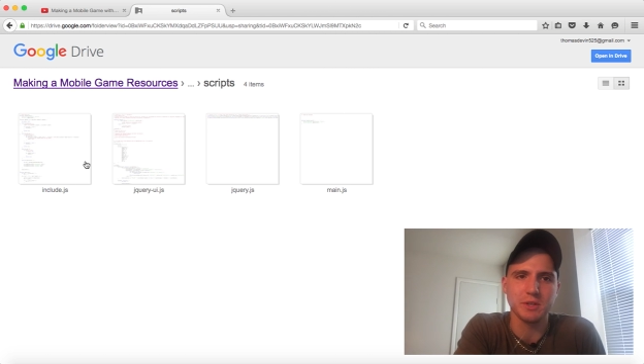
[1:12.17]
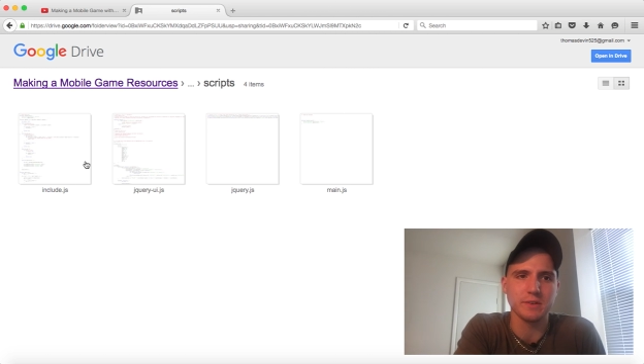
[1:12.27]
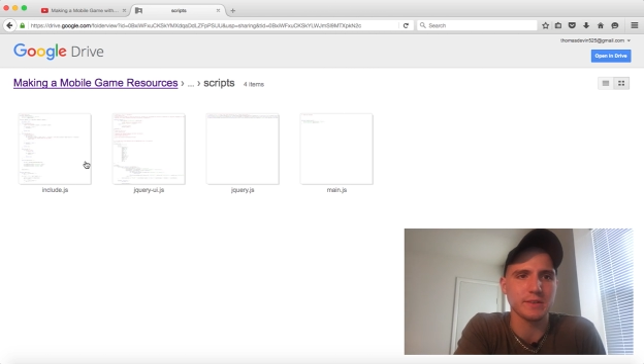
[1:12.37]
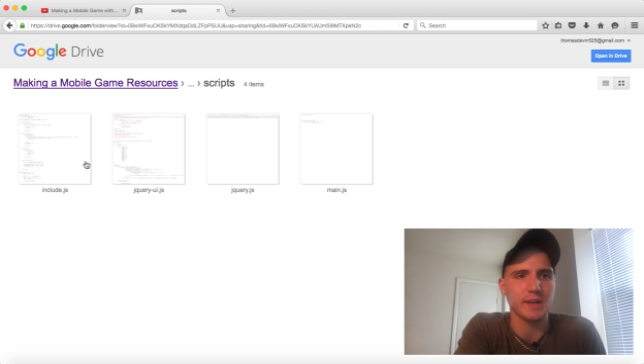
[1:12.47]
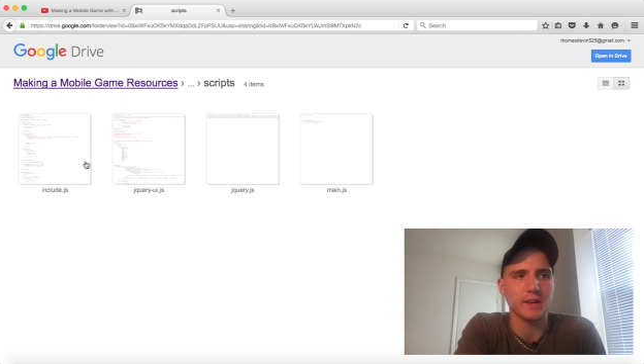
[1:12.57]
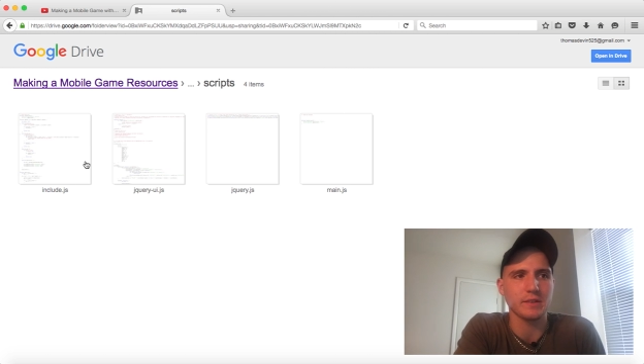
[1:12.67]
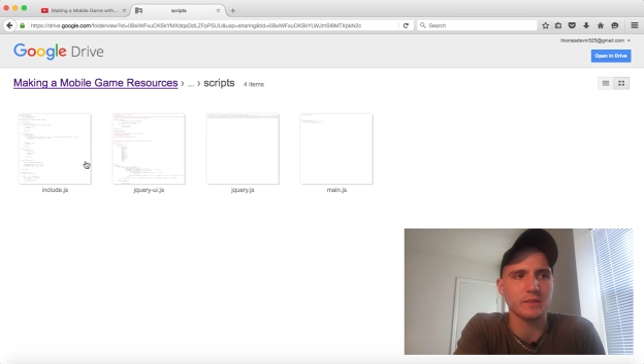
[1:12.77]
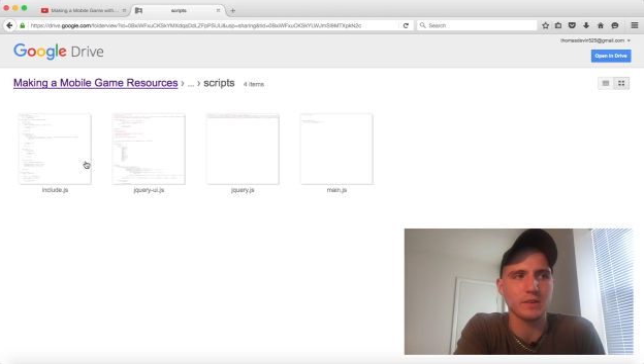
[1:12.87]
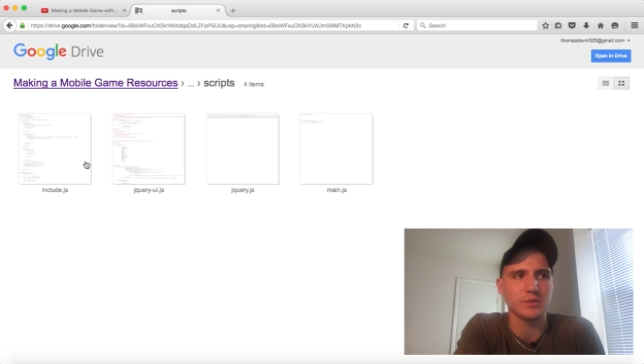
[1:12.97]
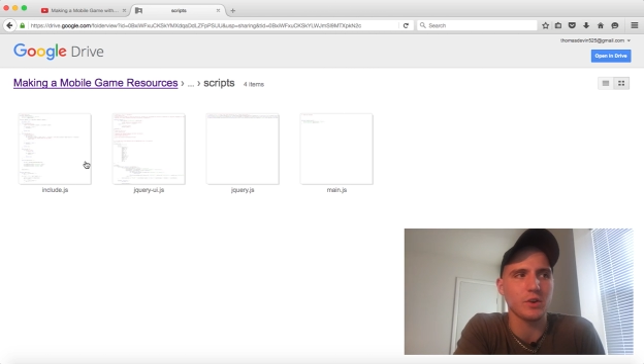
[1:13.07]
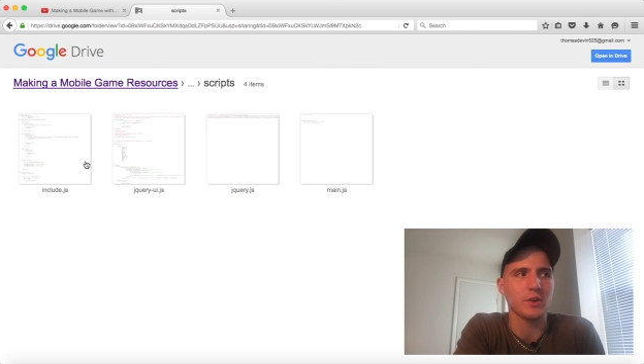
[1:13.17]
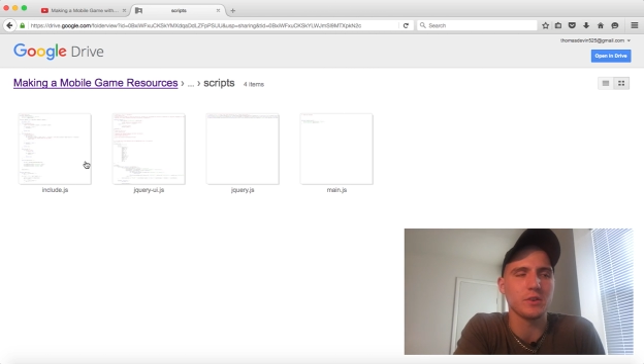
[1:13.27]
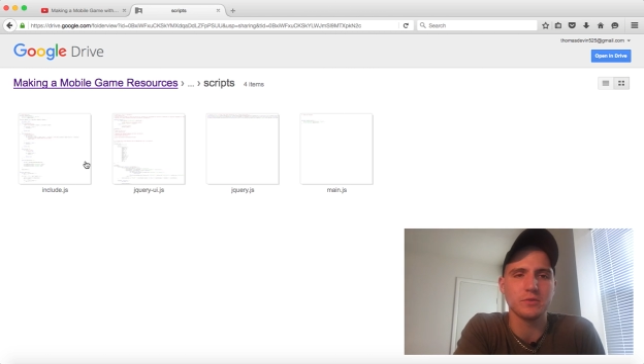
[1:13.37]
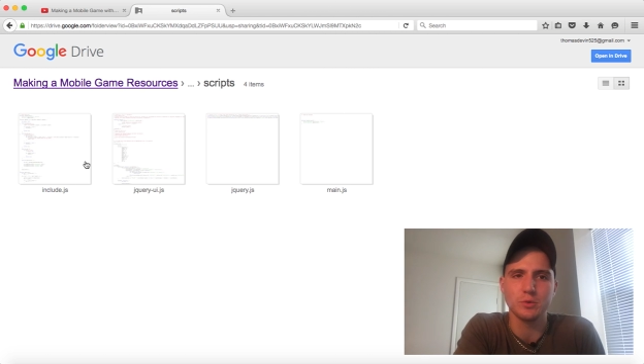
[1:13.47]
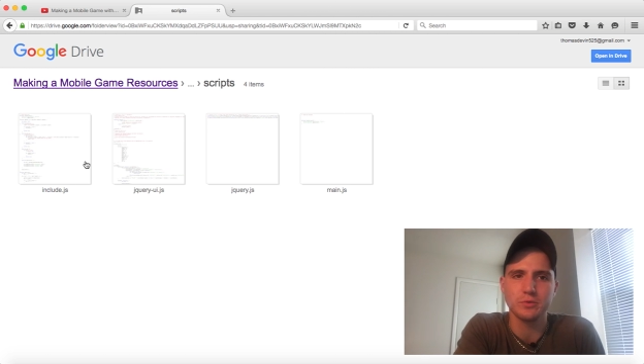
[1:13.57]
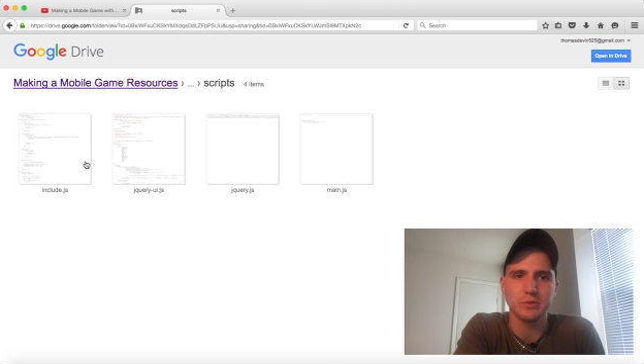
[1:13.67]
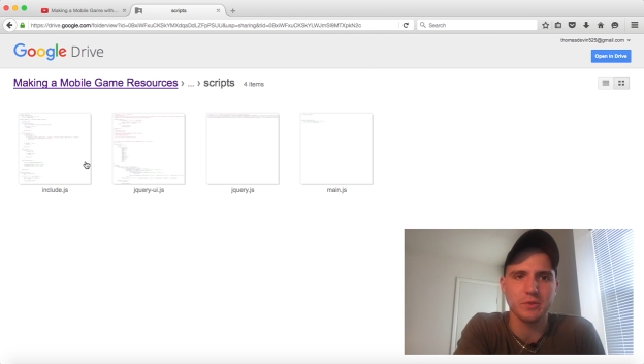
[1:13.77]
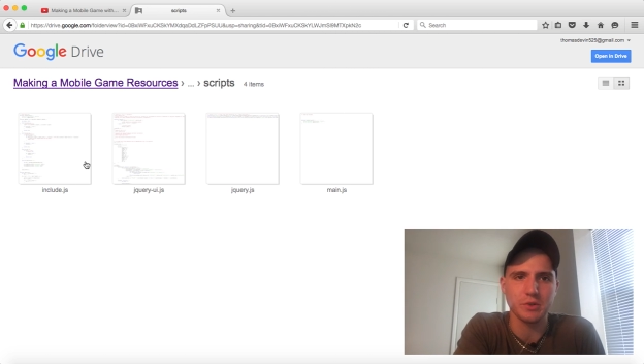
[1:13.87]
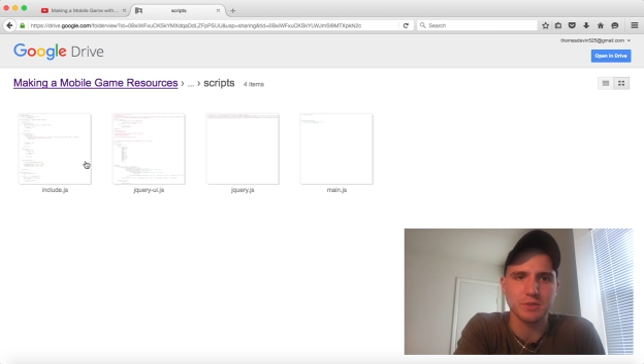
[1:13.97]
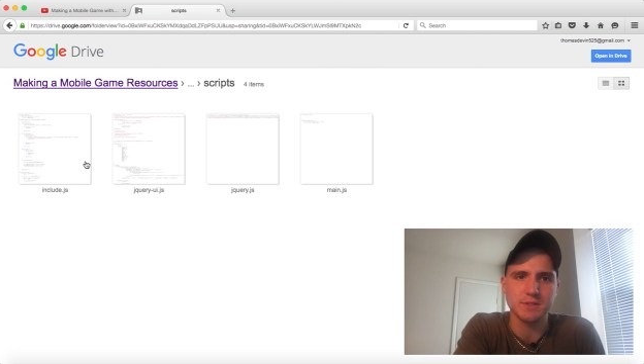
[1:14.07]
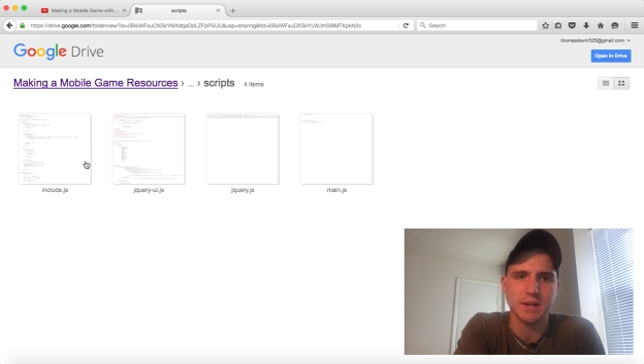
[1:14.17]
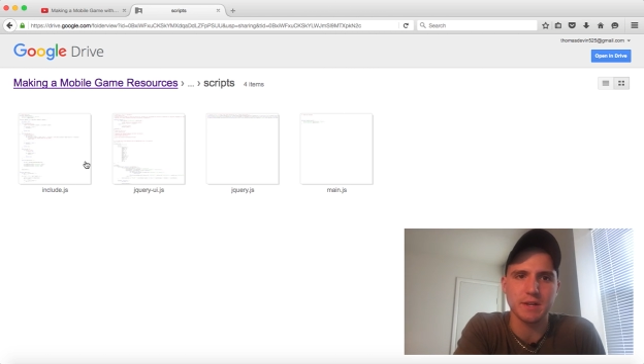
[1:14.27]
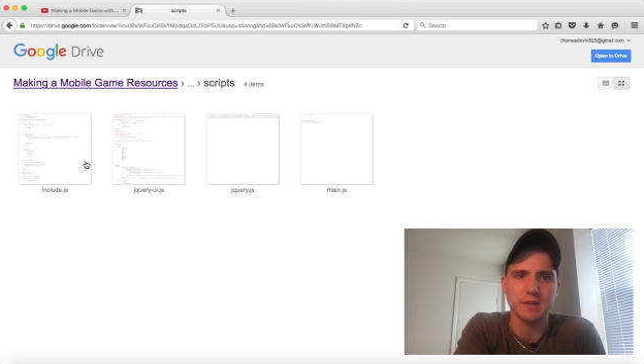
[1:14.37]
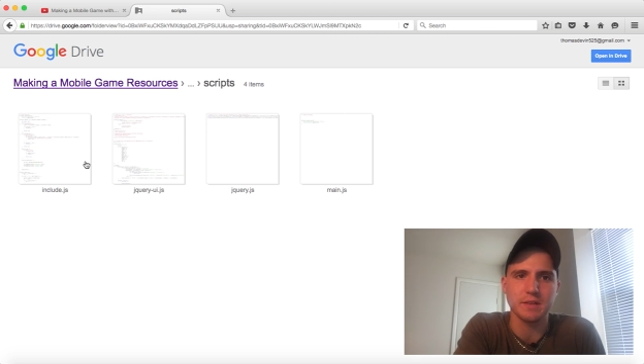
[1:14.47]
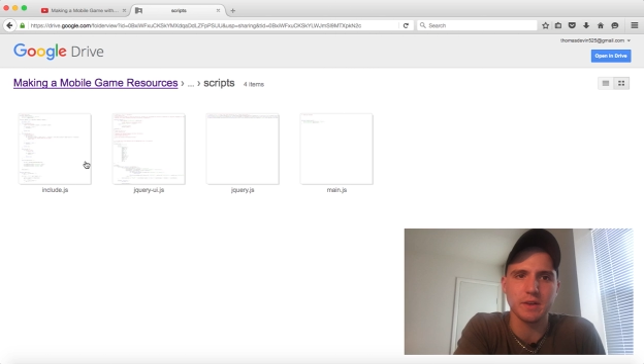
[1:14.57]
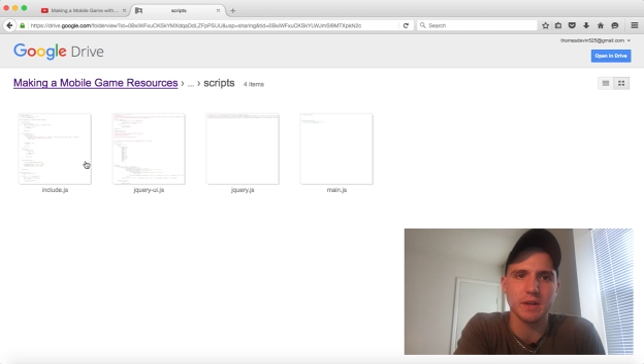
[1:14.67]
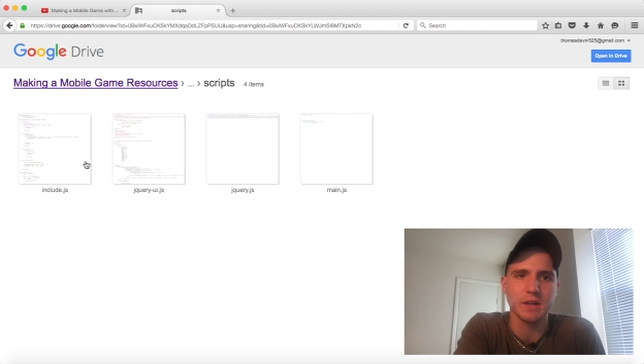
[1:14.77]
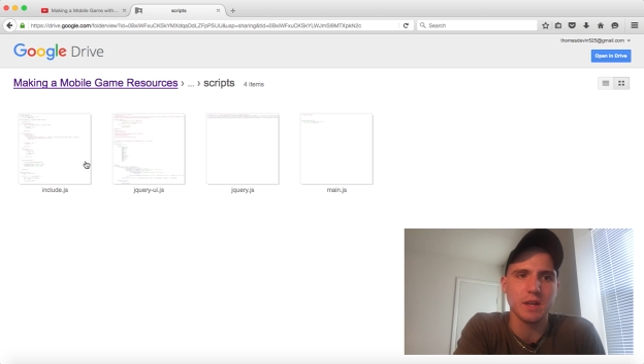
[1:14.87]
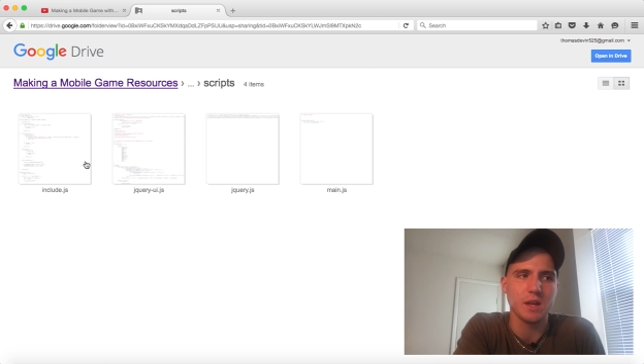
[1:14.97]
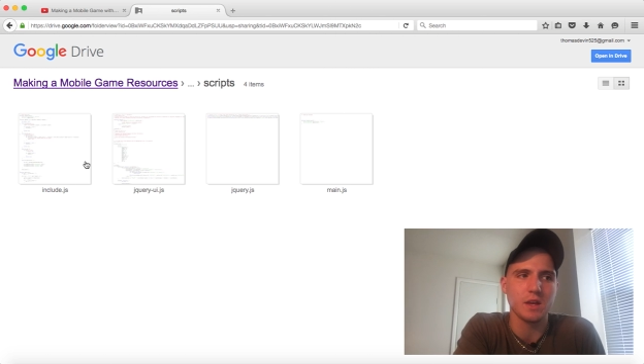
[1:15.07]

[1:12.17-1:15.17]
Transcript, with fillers: because it has a ton of useful functions on it that,